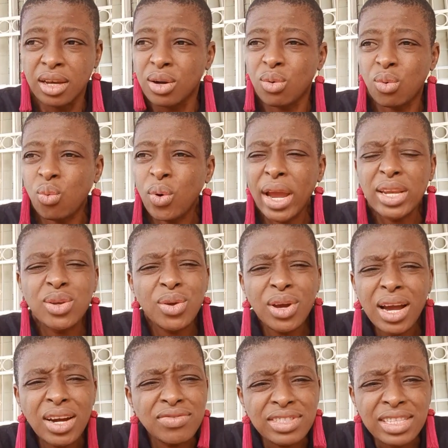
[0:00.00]
Where do you
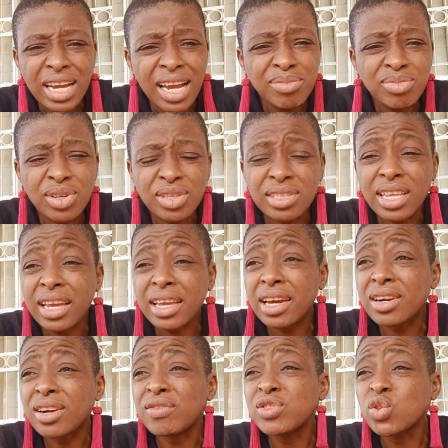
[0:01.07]
have time to take care
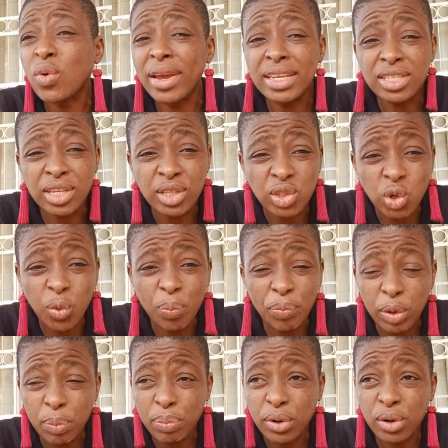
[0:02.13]
of 22
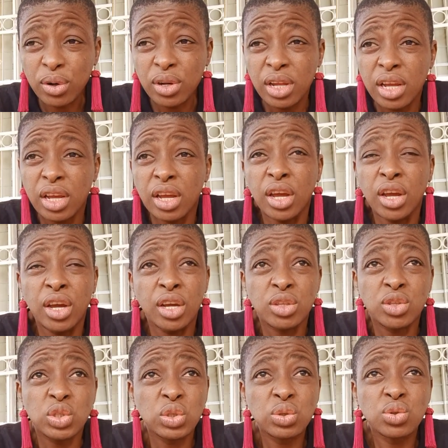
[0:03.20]
people
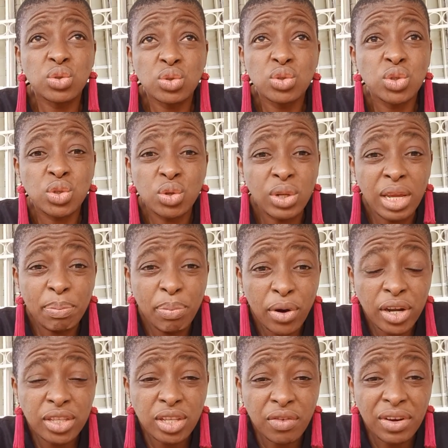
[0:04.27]
to the
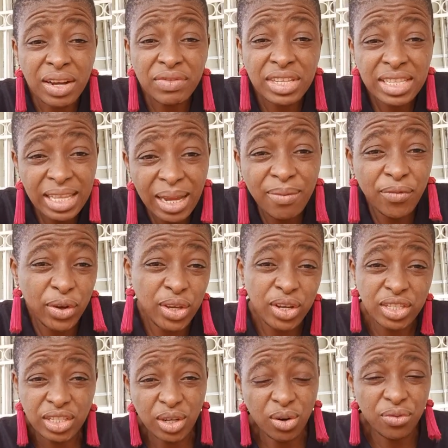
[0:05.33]
point of having time for
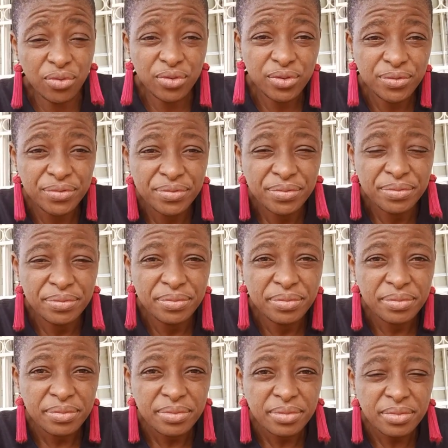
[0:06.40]
yourself?
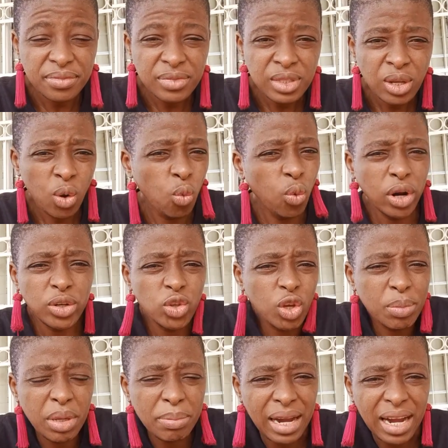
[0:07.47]
What do you
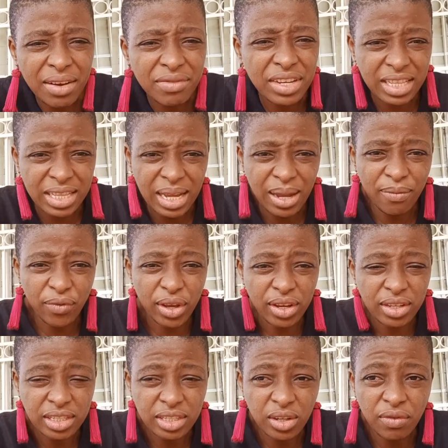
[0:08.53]
mean by having time for
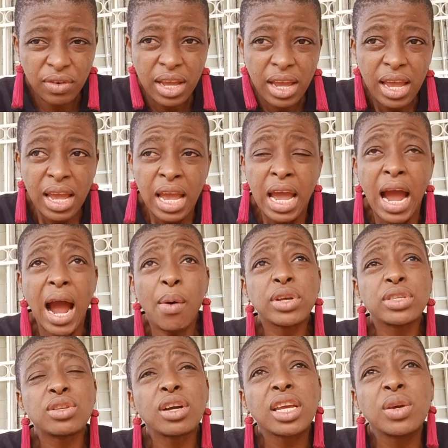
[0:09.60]
yourself? I
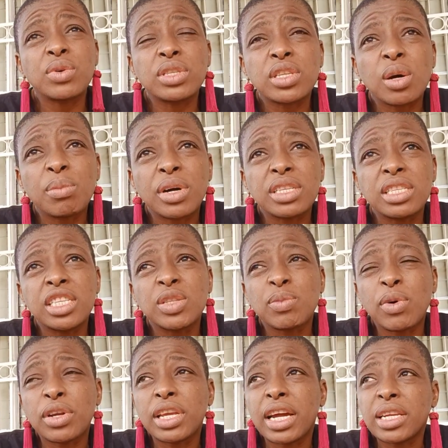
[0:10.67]
was talking with somebody this
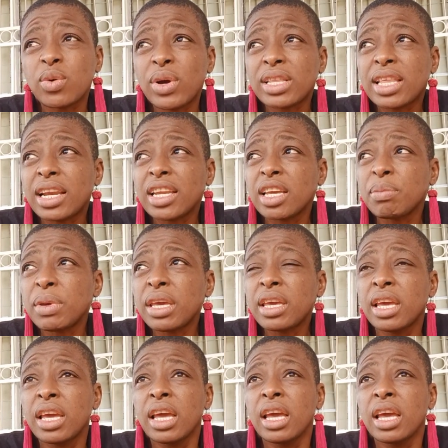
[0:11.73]
morning, and they were telling me,